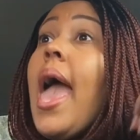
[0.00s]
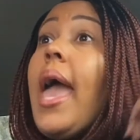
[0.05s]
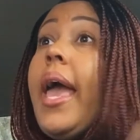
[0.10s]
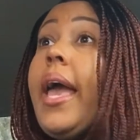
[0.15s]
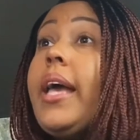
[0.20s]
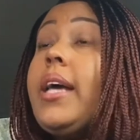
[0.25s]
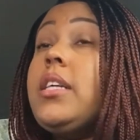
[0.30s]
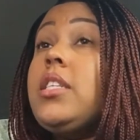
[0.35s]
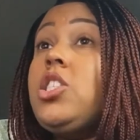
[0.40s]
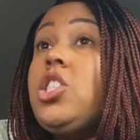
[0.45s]

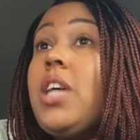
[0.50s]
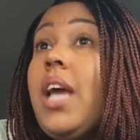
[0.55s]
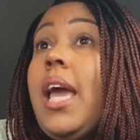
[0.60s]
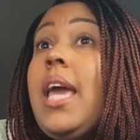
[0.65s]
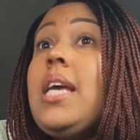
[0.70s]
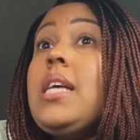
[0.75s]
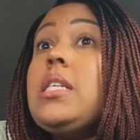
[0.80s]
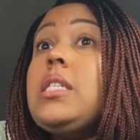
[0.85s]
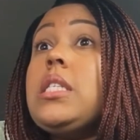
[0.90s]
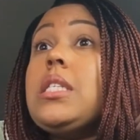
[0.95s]
and
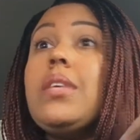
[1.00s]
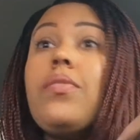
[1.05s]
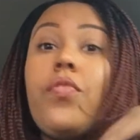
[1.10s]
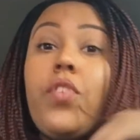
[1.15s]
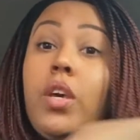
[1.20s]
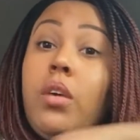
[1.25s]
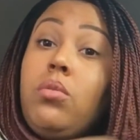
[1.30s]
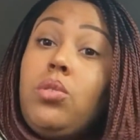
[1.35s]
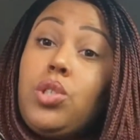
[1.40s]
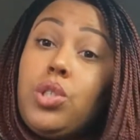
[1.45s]
Jay's
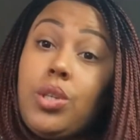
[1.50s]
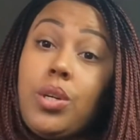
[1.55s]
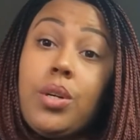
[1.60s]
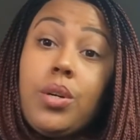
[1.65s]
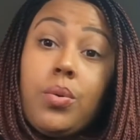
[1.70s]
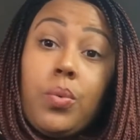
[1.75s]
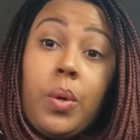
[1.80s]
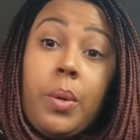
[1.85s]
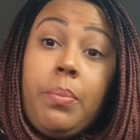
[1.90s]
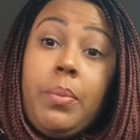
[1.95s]
future
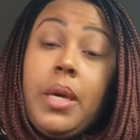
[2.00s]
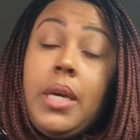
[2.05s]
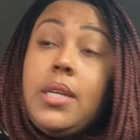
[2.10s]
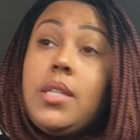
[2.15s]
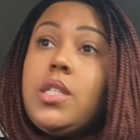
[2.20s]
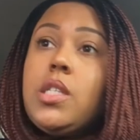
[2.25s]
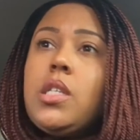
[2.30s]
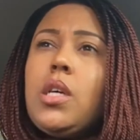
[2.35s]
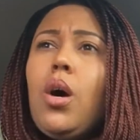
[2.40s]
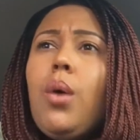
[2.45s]
would be
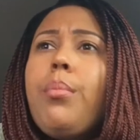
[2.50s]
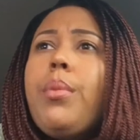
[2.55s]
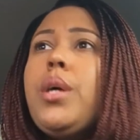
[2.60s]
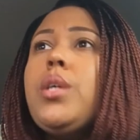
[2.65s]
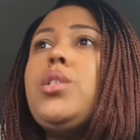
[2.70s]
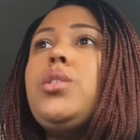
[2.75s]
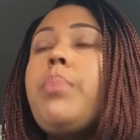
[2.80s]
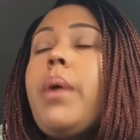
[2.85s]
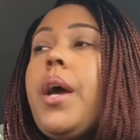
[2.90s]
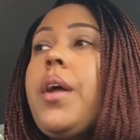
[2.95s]
so
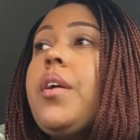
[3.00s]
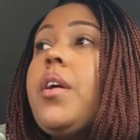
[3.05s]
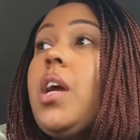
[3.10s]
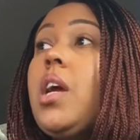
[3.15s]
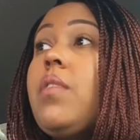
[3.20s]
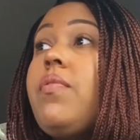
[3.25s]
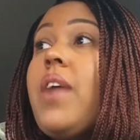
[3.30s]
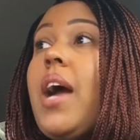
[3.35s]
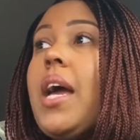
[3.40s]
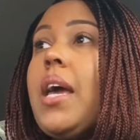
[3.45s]
much better
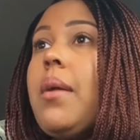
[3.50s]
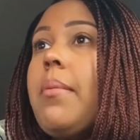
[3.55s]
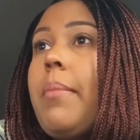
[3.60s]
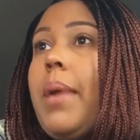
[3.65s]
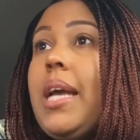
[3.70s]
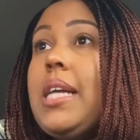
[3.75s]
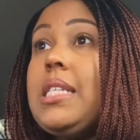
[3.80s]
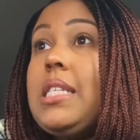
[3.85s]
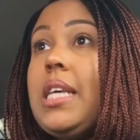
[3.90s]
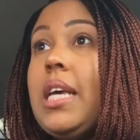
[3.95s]
if I can
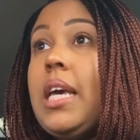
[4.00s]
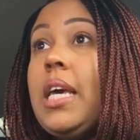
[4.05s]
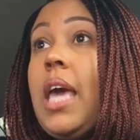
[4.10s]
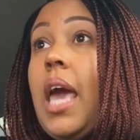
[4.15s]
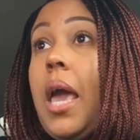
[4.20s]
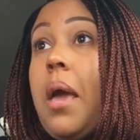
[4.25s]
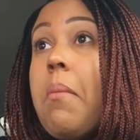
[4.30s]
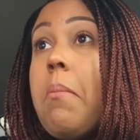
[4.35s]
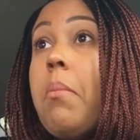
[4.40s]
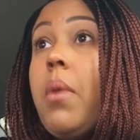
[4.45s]
make
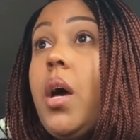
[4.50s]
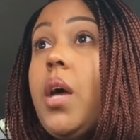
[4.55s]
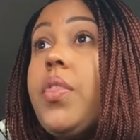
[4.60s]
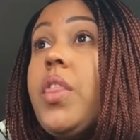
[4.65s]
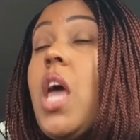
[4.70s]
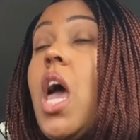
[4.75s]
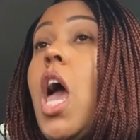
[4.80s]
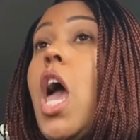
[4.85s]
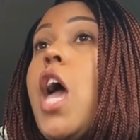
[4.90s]
10K a month.